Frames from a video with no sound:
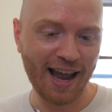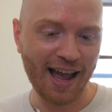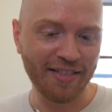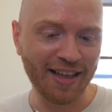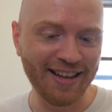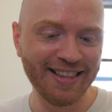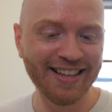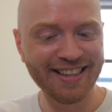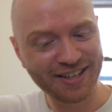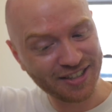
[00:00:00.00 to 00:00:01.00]
And then
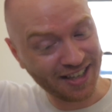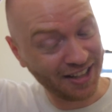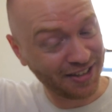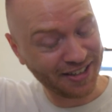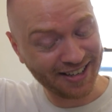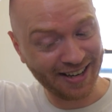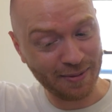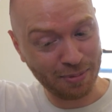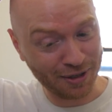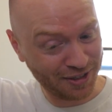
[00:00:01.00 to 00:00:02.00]
there's another
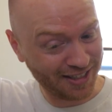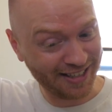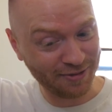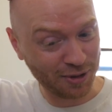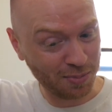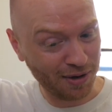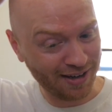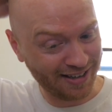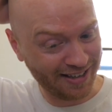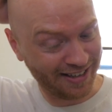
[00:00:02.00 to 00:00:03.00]
person
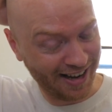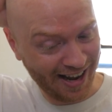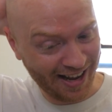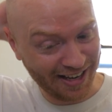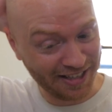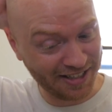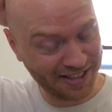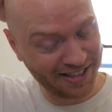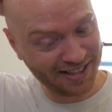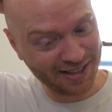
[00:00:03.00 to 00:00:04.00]
responded, and
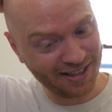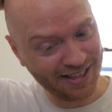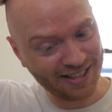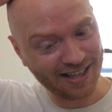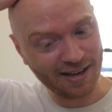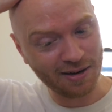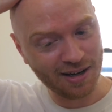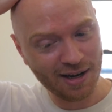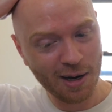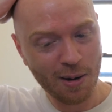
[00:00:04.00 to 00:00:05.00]
he said,
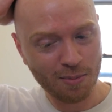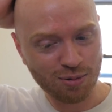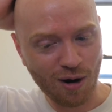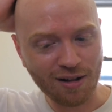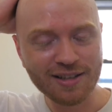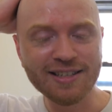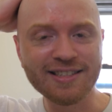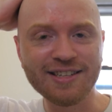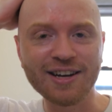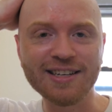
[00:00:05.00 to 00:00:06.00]
"Probably to
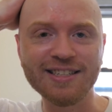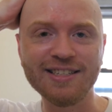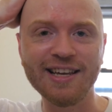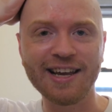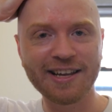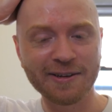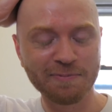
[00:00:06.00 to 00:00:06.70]
suck his dick."